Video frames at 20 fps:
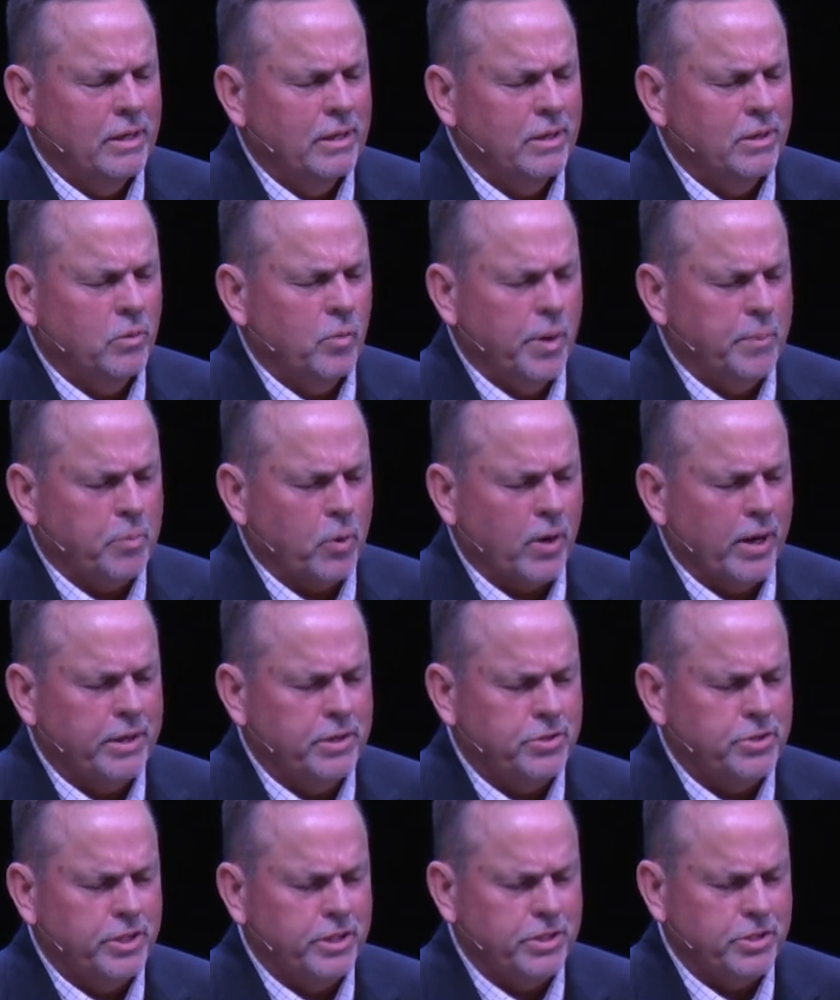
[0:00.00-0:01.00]
We praise
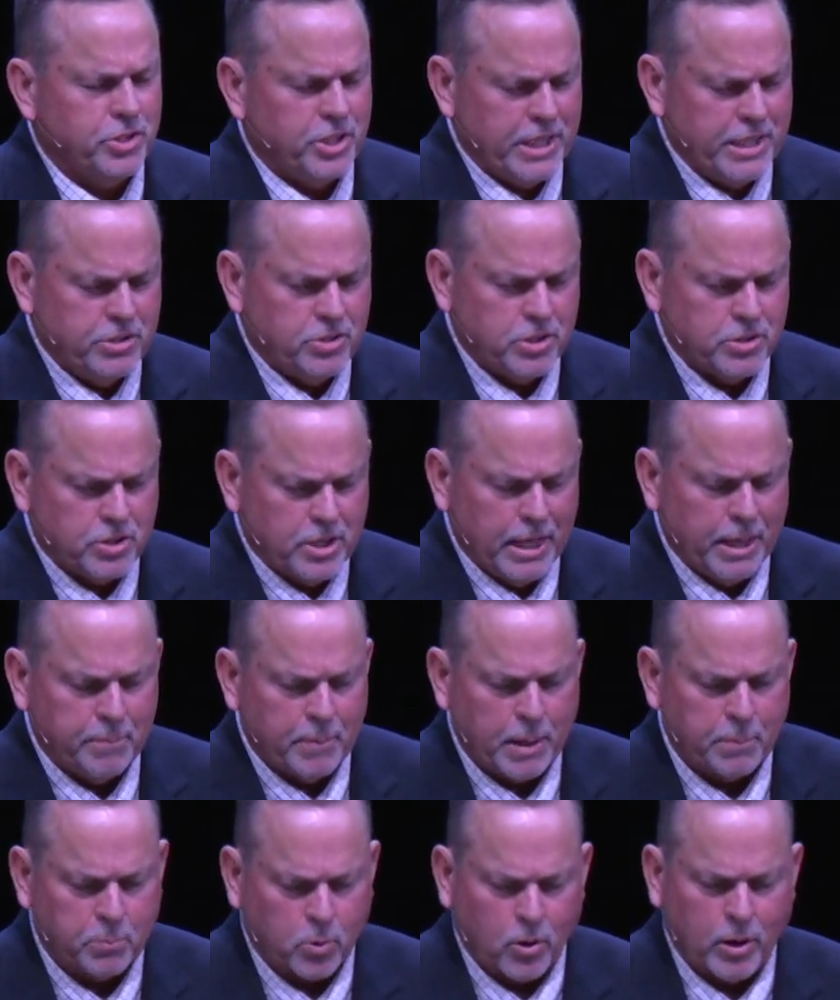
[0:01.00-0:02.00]
you. In Jesus' name I
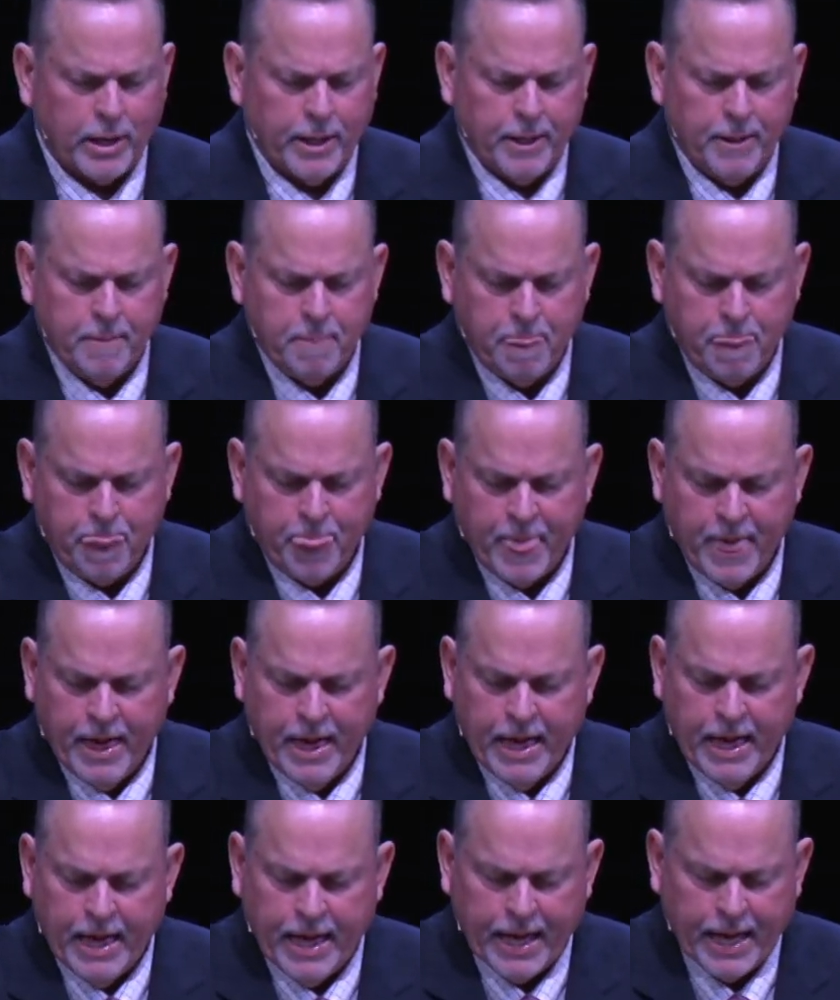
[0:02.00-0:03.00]
pray.
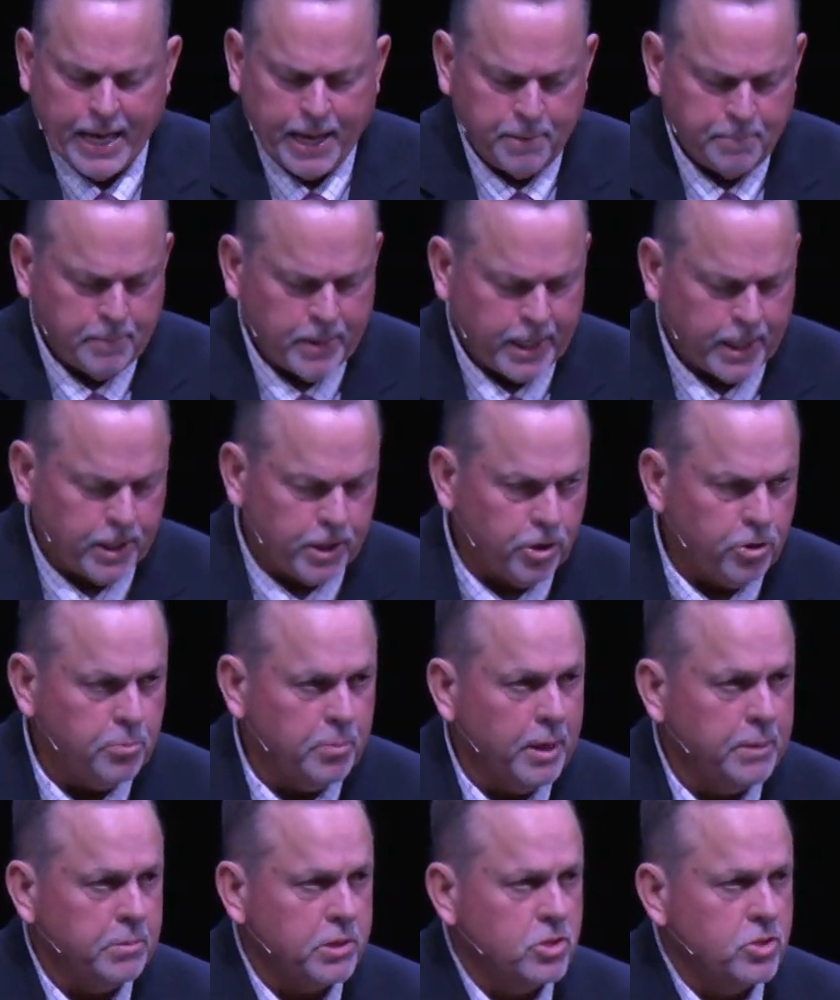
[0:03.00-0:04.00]
Amen. You
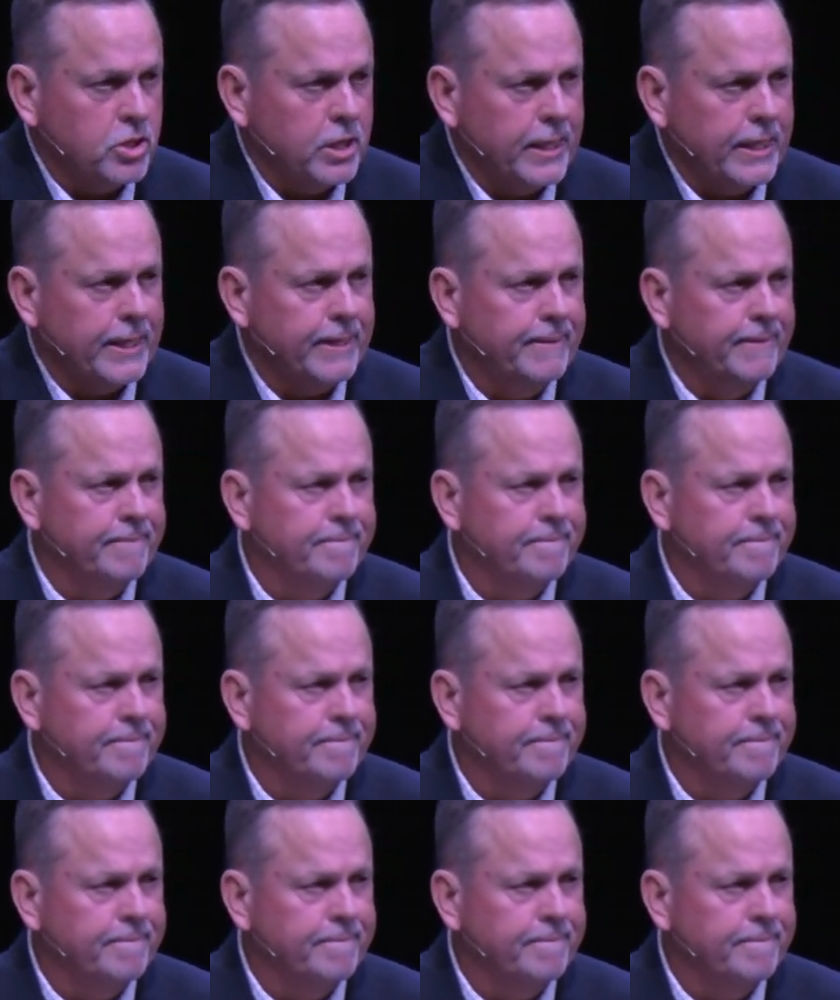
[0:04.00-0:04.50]
may be seated.